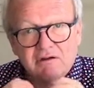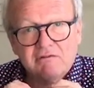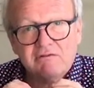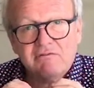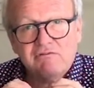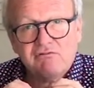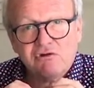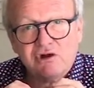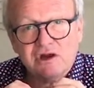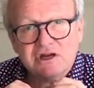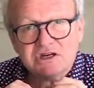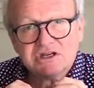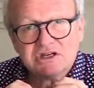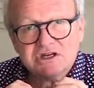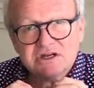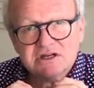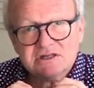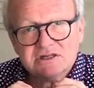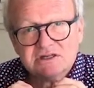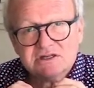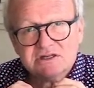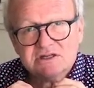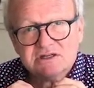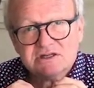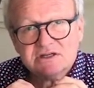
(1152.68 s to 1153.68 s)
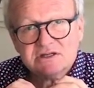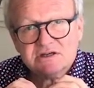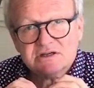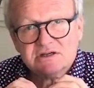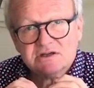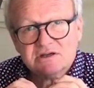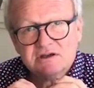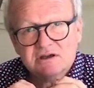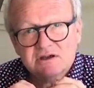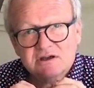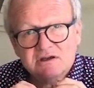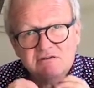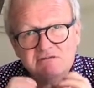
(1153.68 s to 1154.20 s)
freshness,
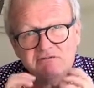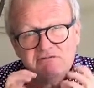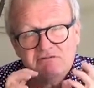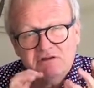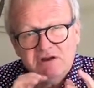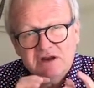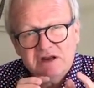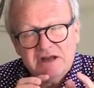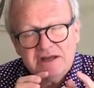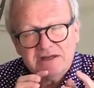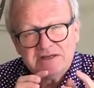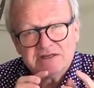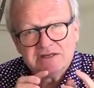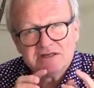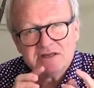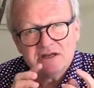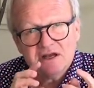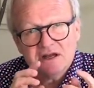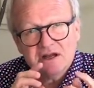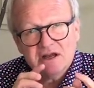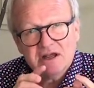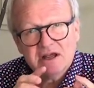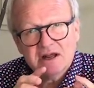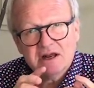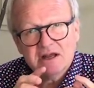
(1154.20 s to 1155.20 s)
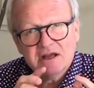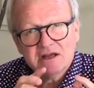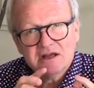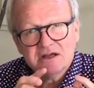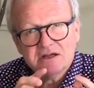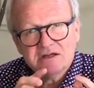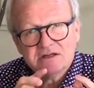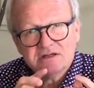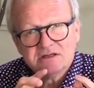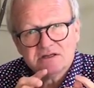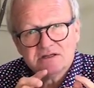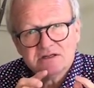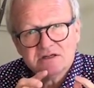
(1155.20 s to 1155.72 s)
finesse and
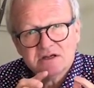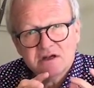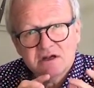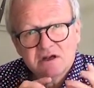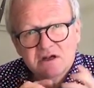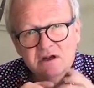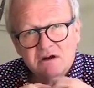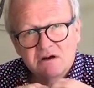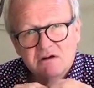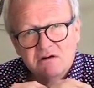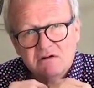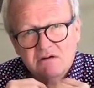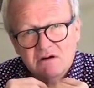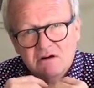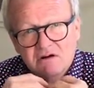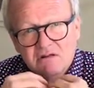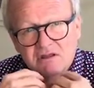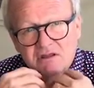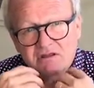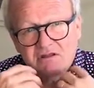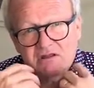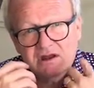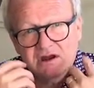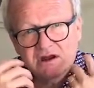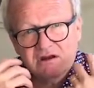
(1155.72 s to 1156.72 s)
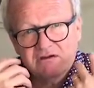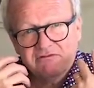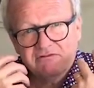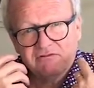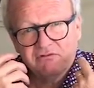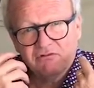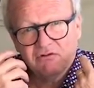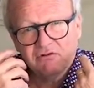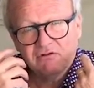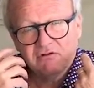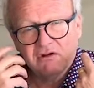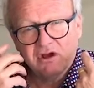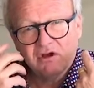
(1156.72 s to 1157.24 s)
elegance rather than a
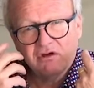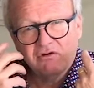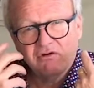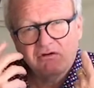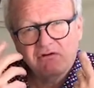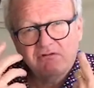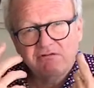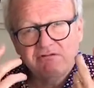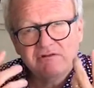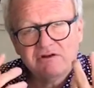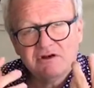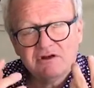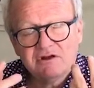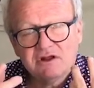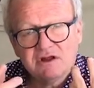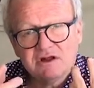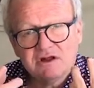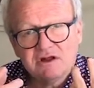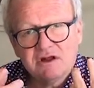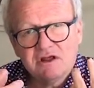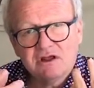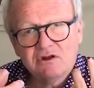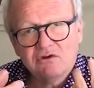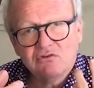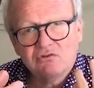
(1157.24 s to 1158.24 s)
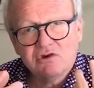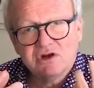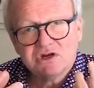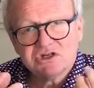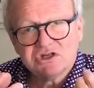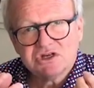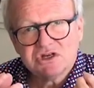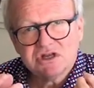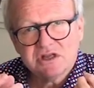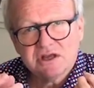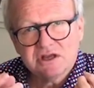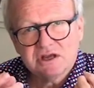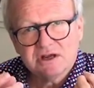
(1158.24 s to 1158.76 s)
full vertically
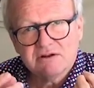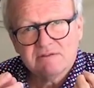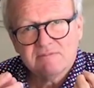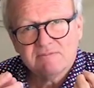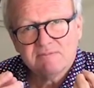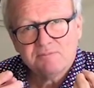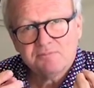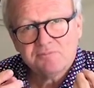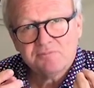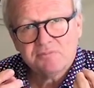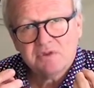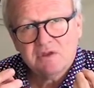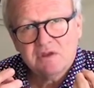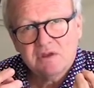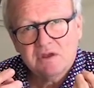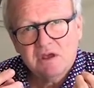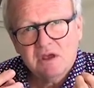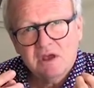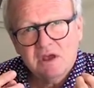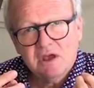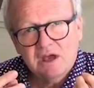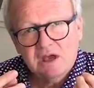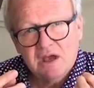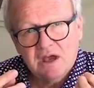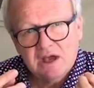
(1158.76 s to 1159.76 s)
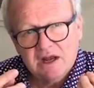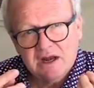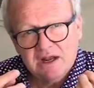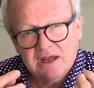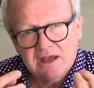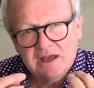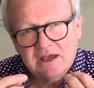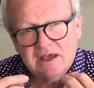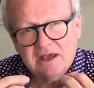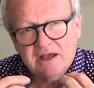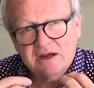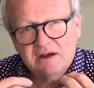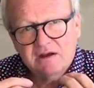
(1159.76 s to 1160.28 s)
rich thing. And
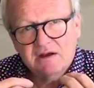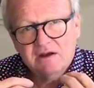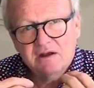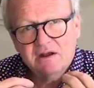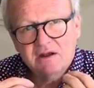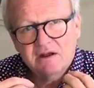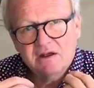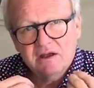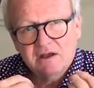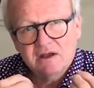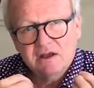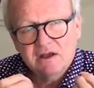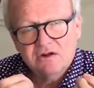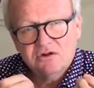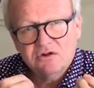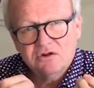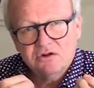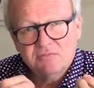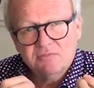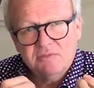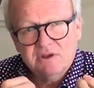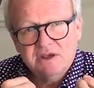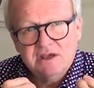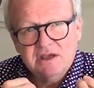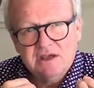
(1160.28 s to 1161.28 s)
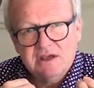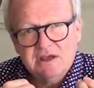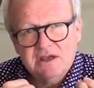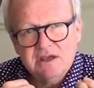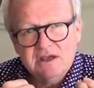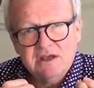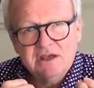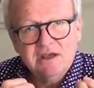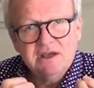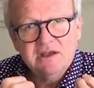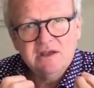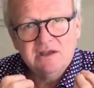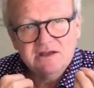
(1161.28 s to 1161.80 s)
again, to
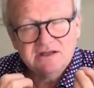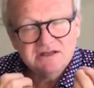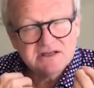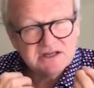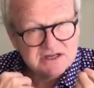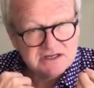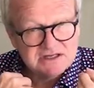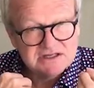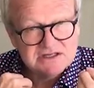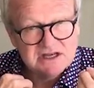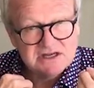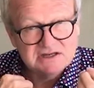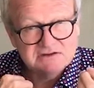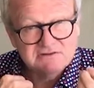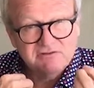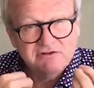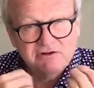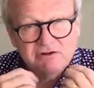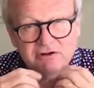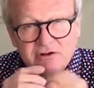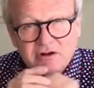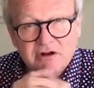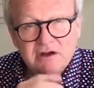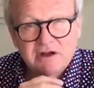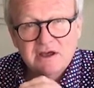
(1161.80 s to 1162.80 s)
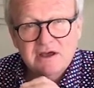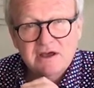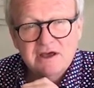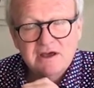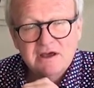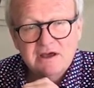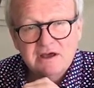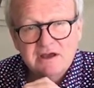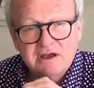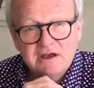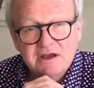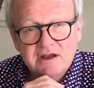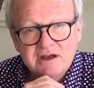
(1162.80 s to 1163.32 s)
be successful
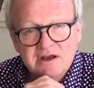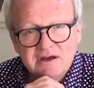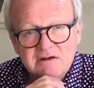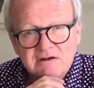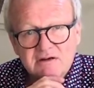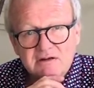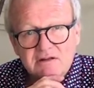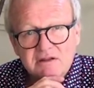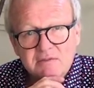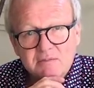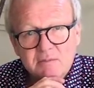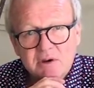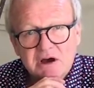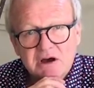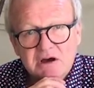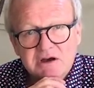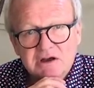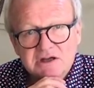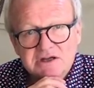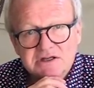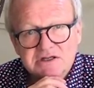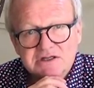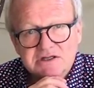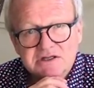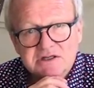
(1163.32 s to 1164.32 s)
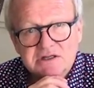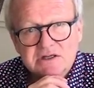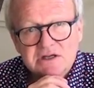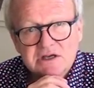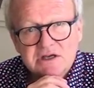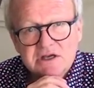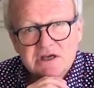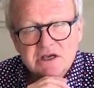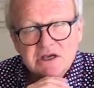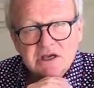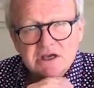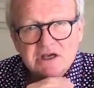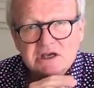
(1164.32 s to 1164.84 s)
in the markets
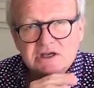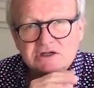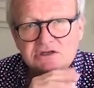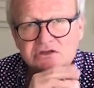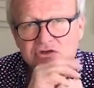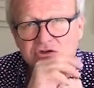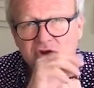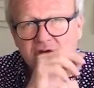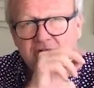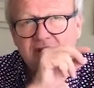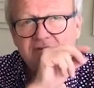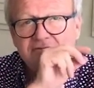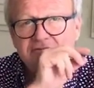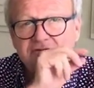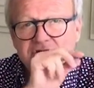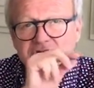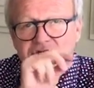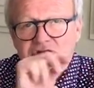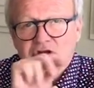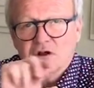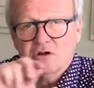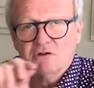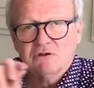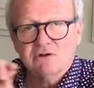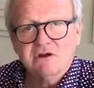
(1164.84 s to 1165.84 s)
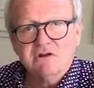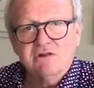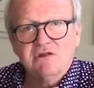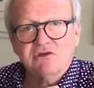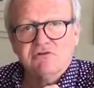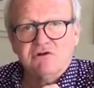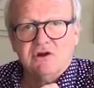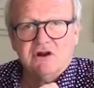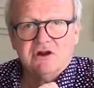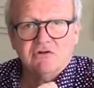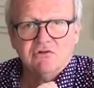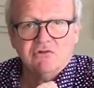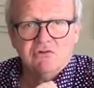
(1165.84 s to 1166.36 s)
is to have this golden
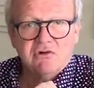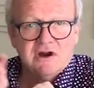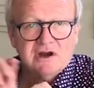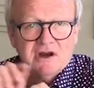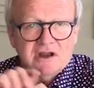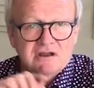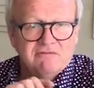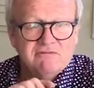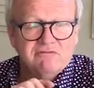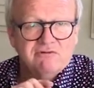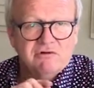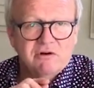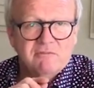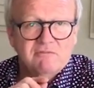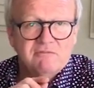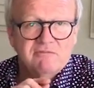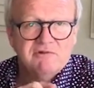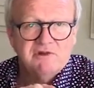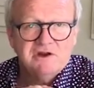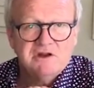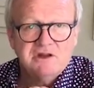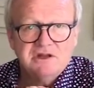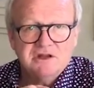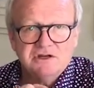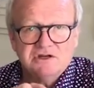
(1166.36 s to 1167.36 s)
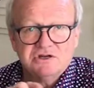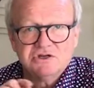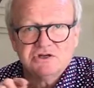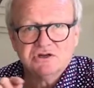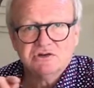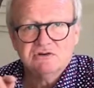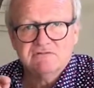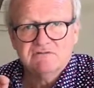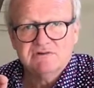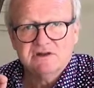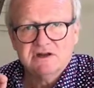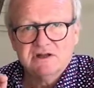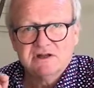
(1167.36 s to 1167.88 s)
thread running from vintage
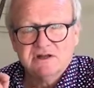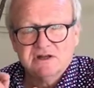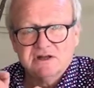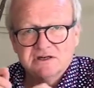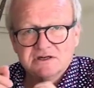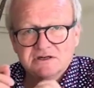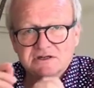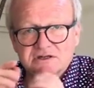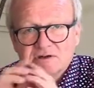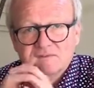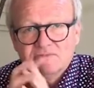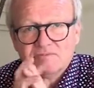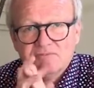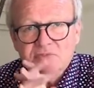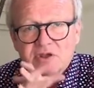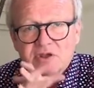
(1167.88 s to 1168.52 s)
to vintage.